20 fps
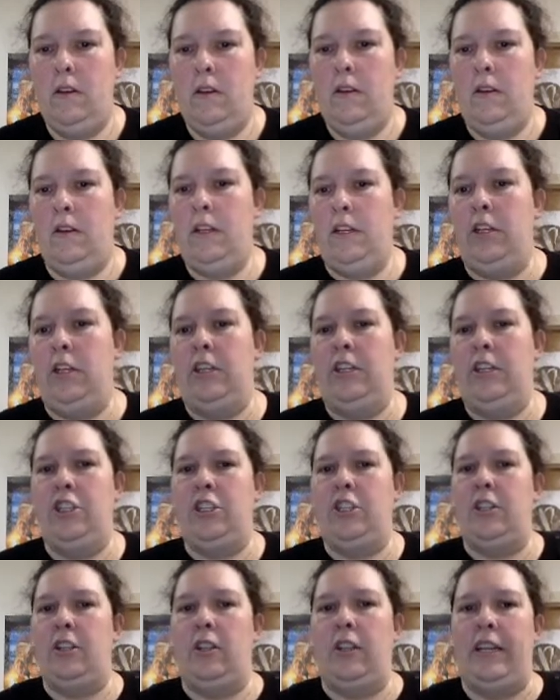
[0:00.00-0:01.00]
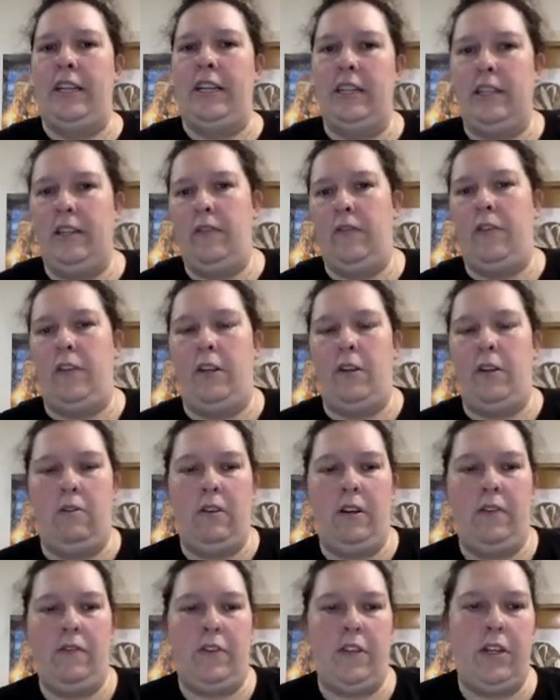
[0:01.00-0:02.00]
And you can just delete it if you
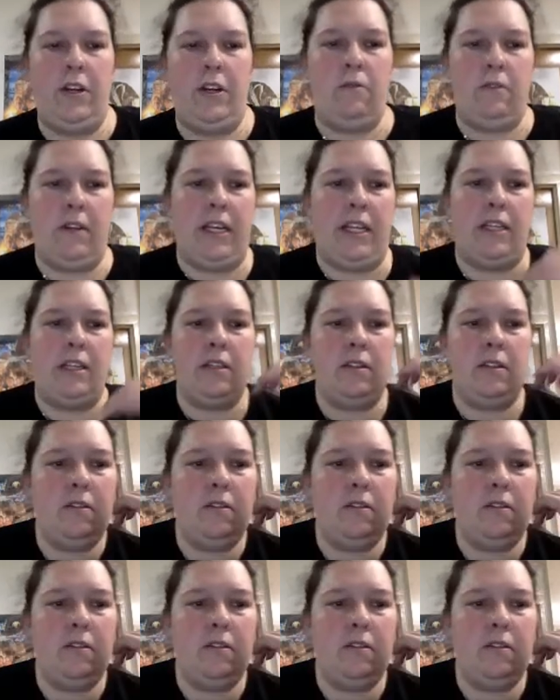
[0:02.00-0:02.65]
don't need it.